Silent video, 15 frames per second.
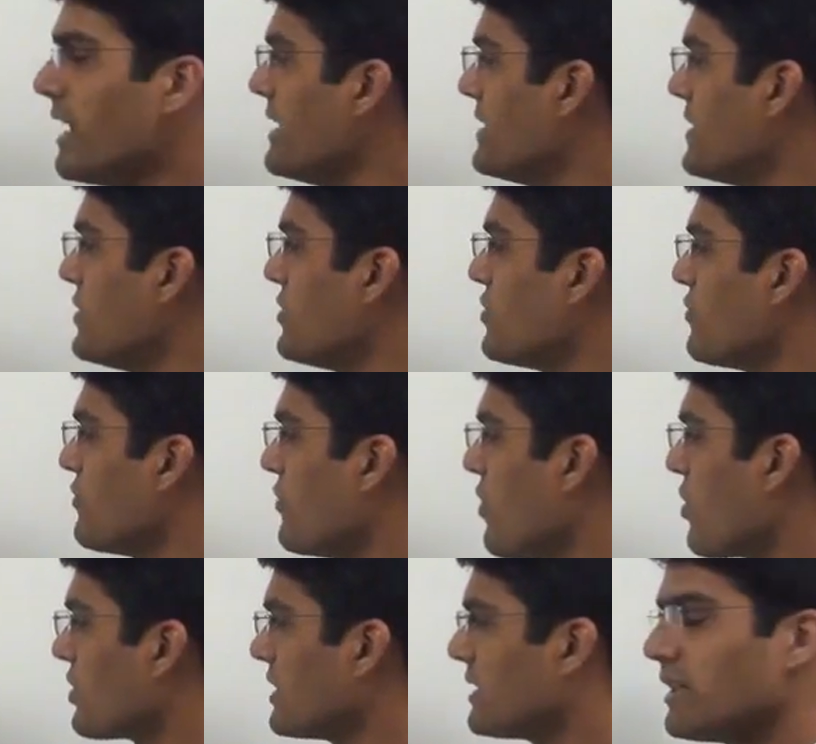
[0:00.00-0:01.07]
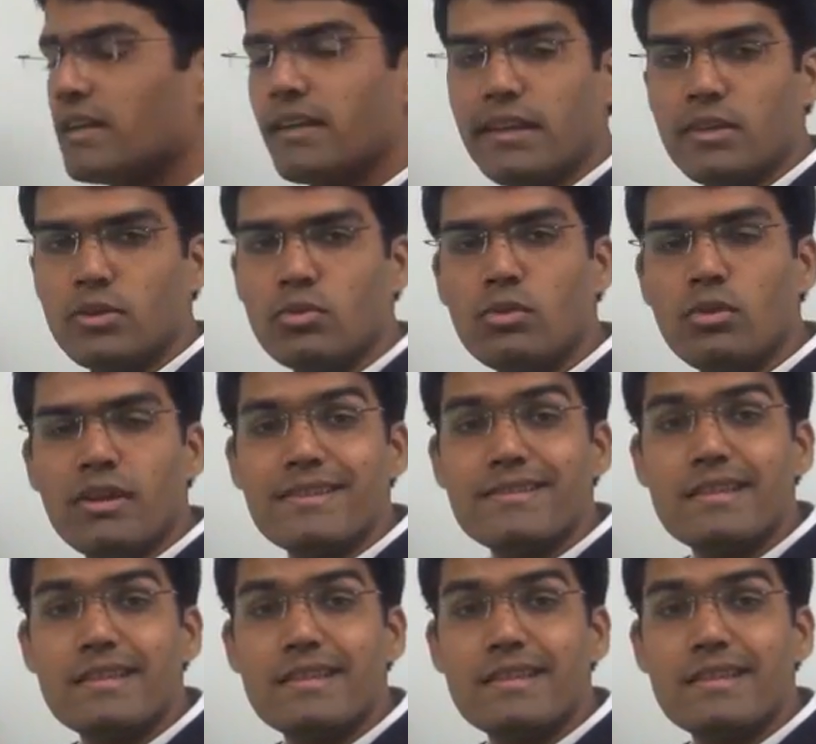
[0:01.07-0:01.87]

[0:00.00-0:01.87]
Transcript: 8 into 4 32,